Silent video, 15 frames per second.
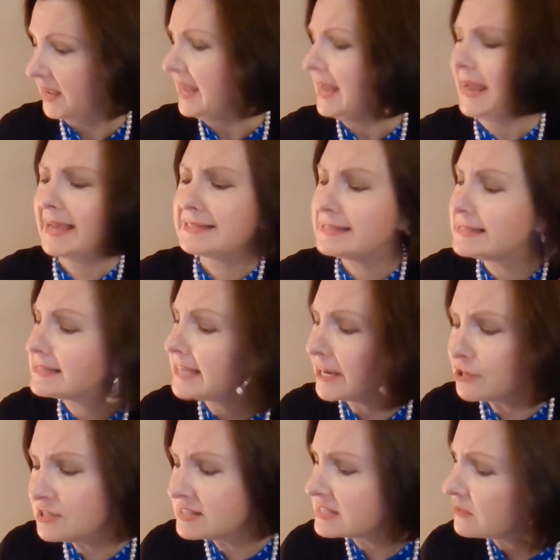It
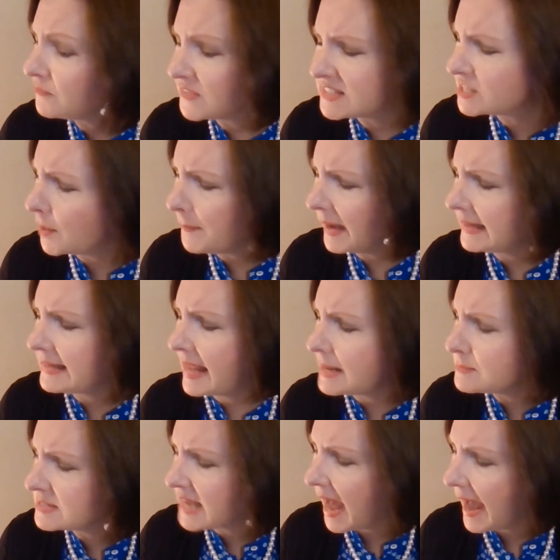scarcely fits on my name
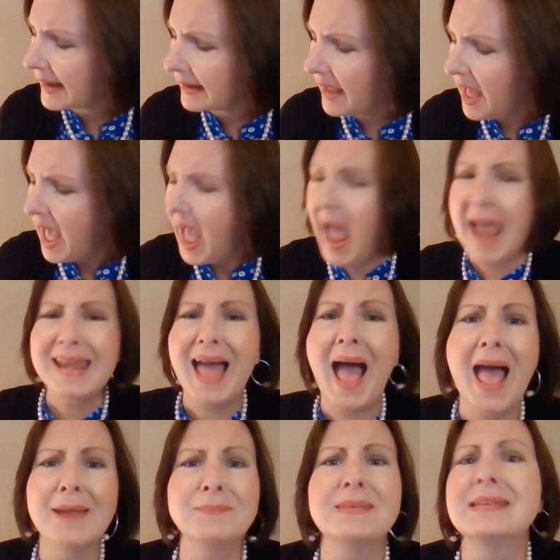tag, and
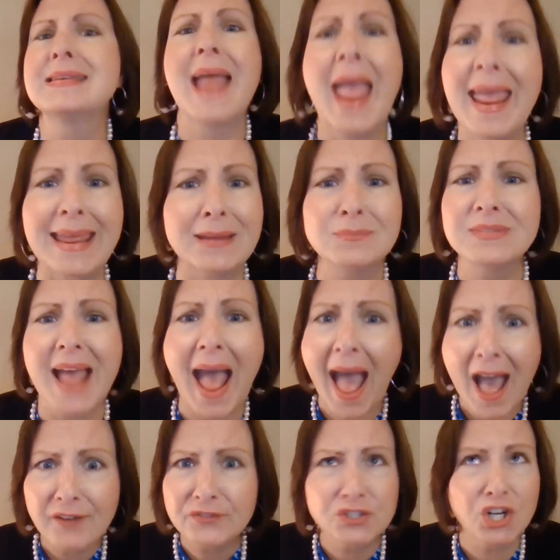I'm named
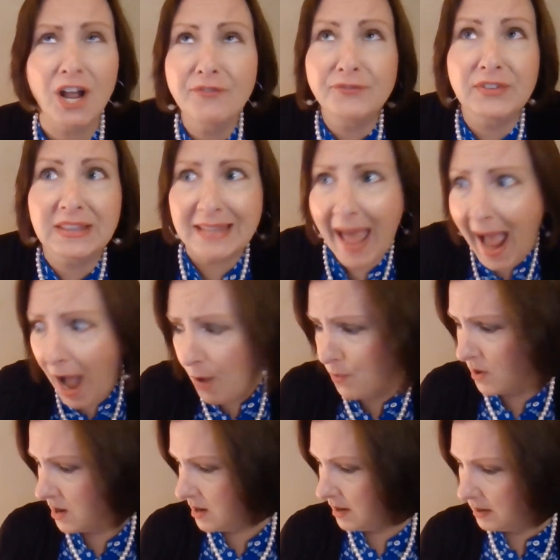after a
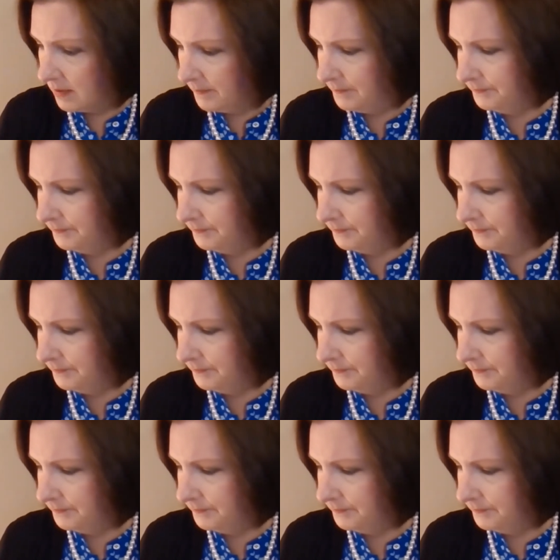flower."